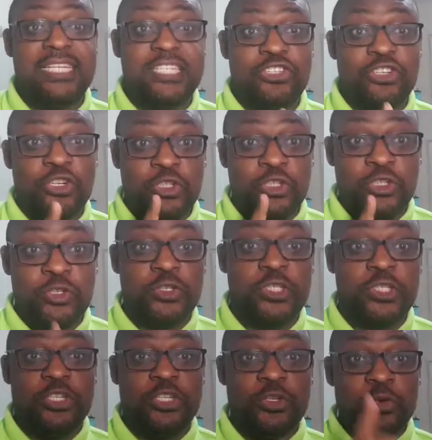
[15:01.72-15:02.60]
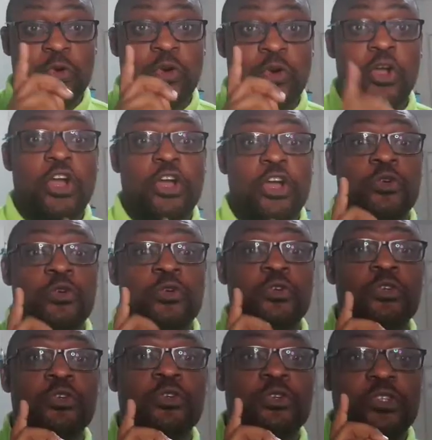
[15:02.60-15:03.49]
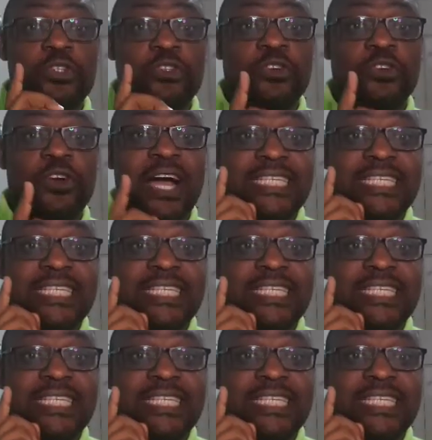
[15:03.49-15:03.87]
is your duty. You